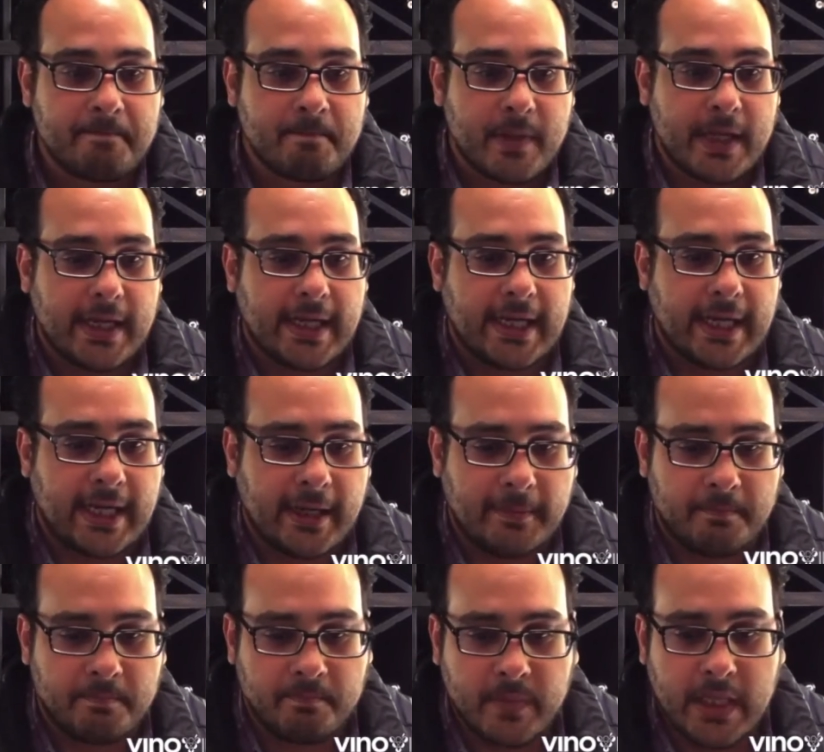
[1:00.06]

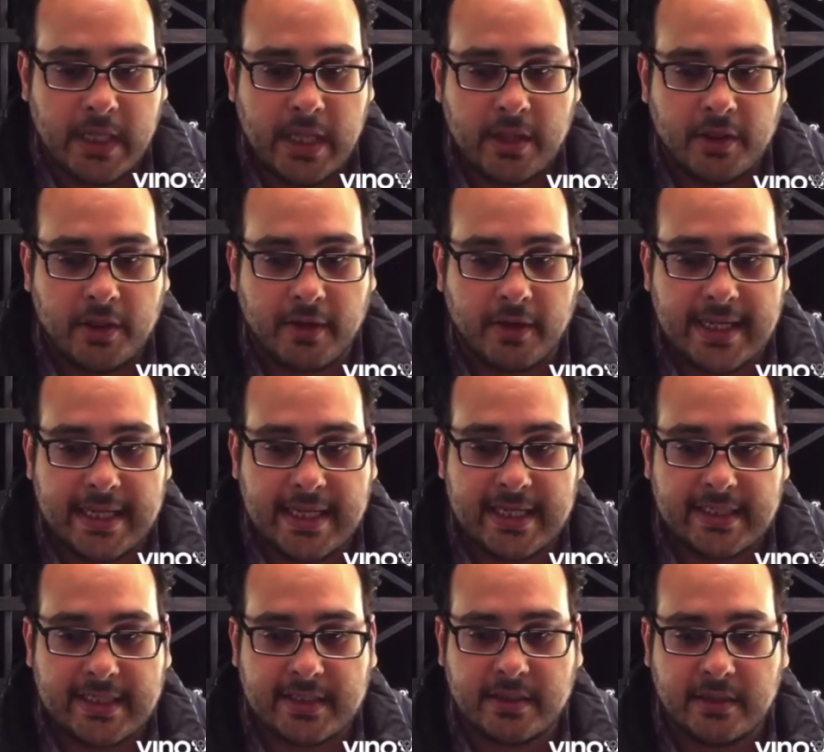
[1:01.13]
Um, there
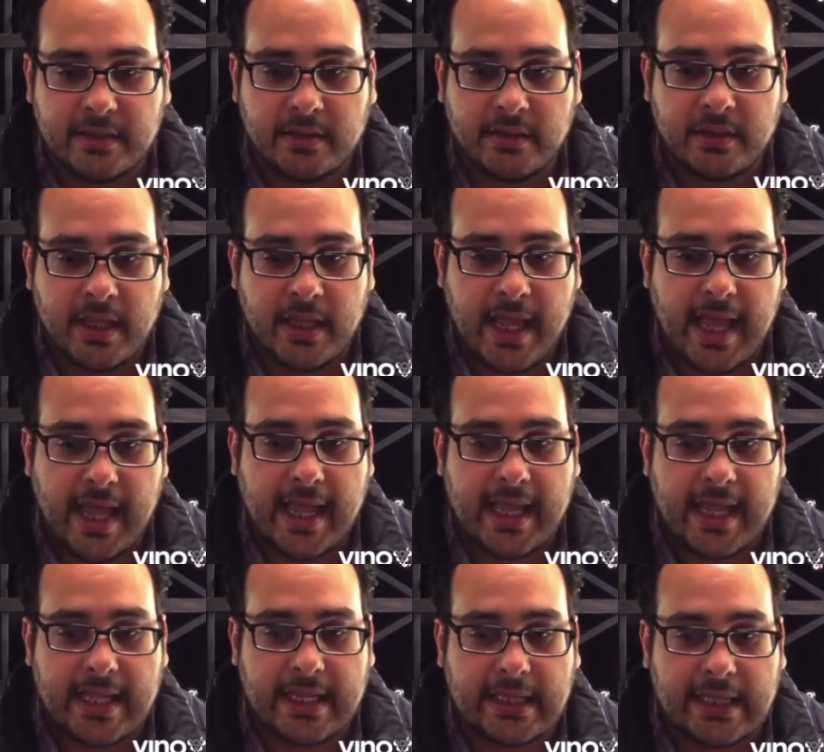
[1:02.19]
is
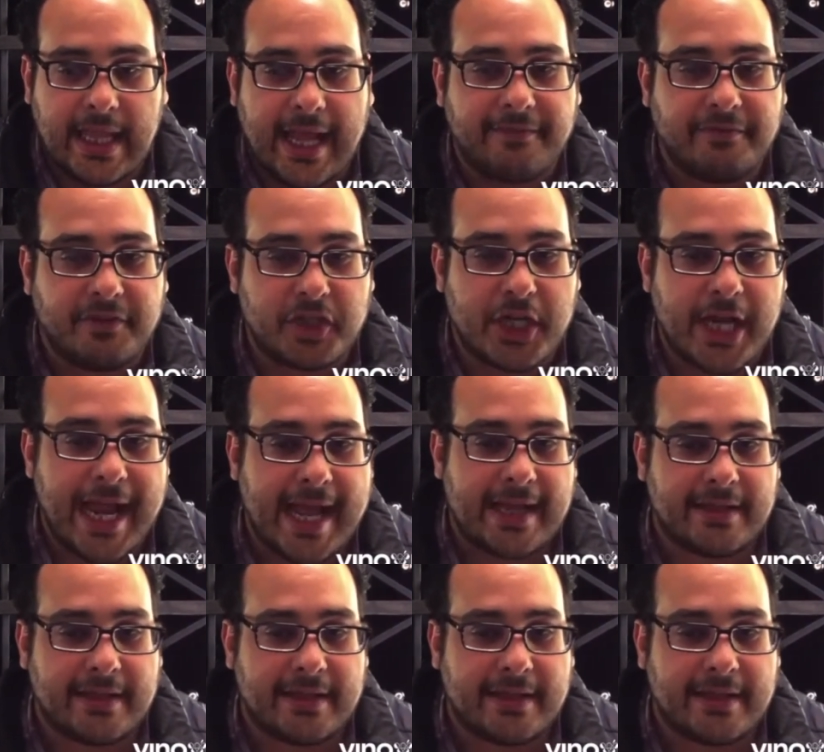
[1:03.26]
a live chat.